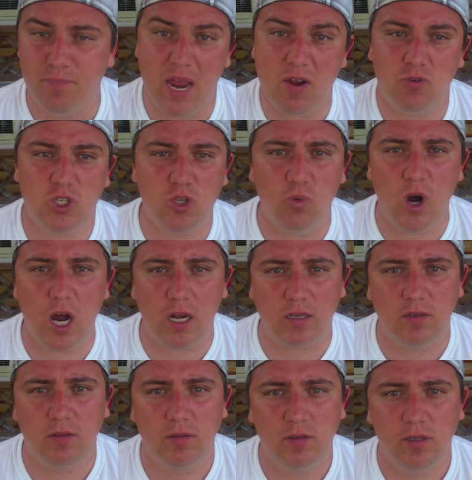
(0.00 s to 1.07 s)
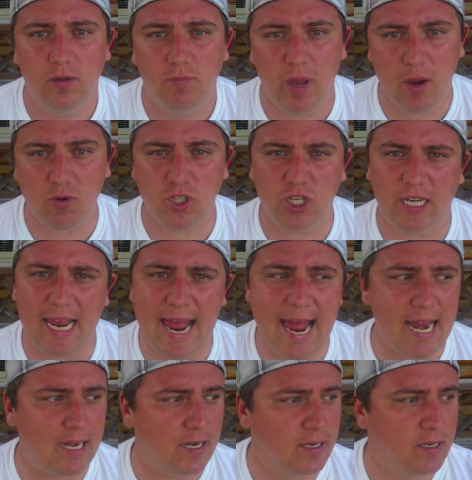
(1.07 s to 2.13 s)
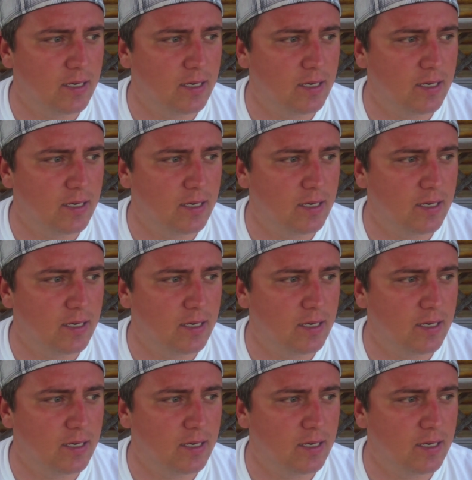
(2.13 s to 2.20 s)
Pay what you want. Pay what you can.